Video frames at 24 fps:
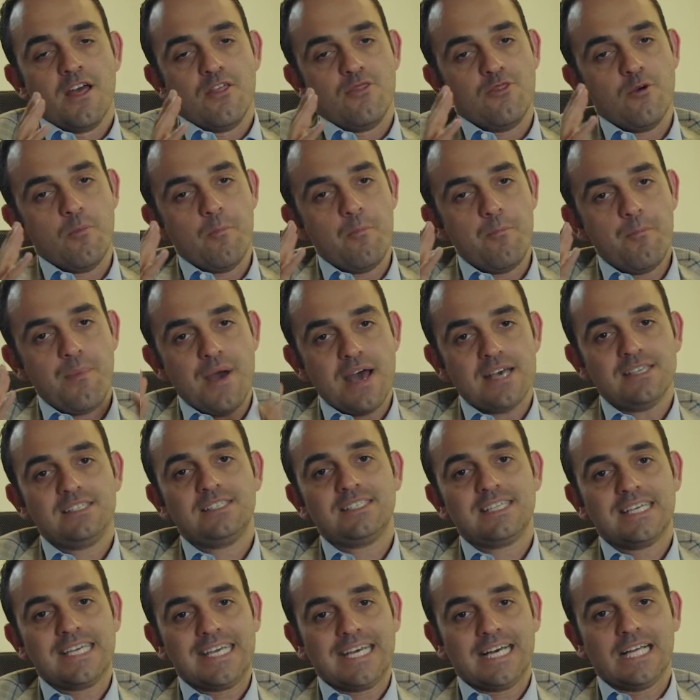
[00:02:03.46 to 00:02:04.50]
the
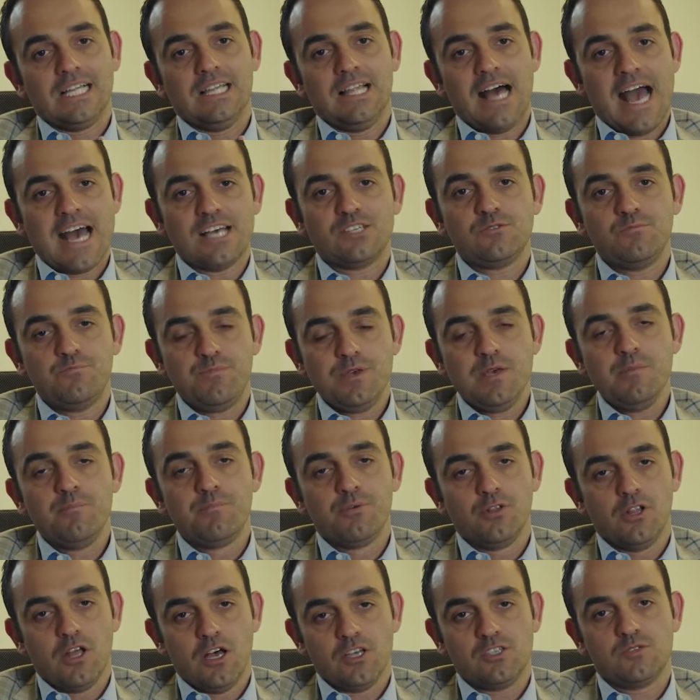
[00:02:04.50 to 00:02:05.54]
best Class B
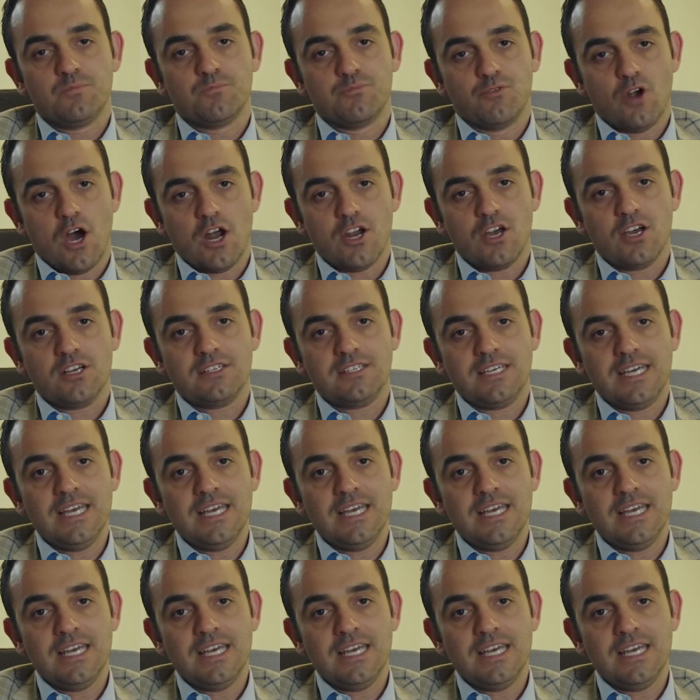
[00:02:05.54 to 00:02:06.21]
plus product